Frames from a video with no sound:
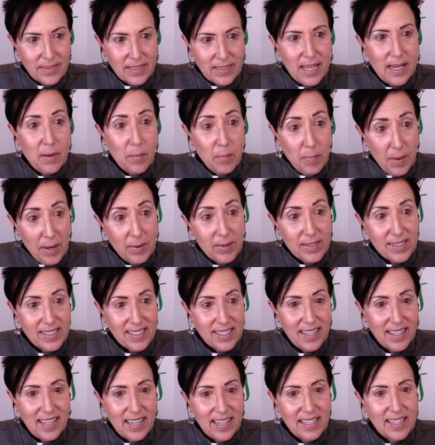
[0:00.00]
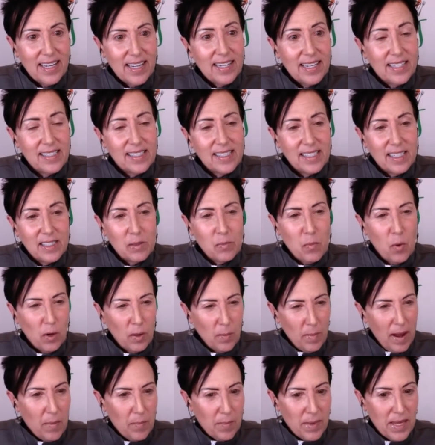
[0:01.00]
and embarrassing. And it says more
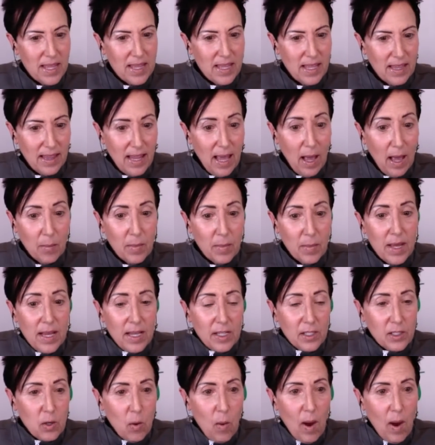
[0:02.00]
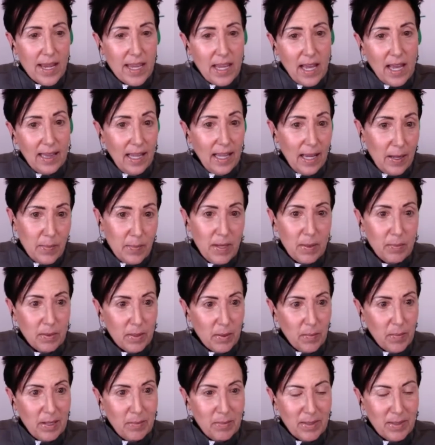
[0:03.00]
about me than them. So I like people
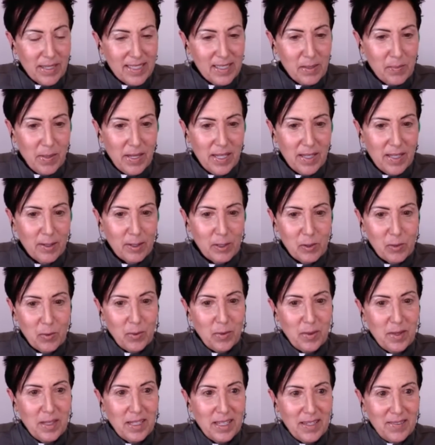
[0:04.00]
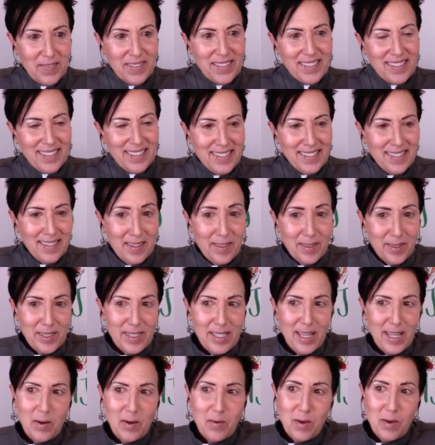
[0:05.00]
to be able to speak their truth. And if it doesn't
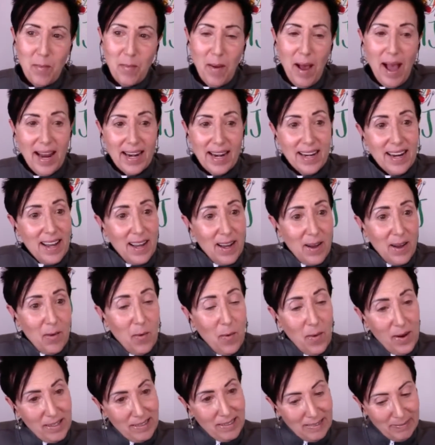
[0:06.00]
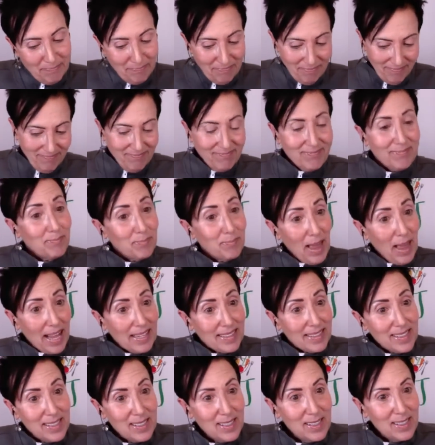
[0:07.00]
intersect with mine, well,
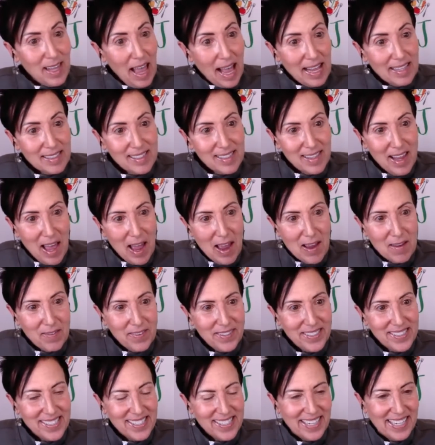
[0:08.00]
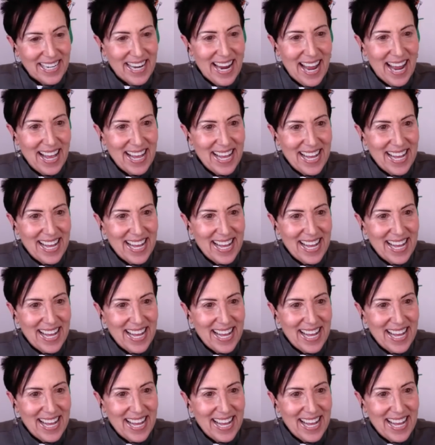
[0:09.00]
that's life, isn't it?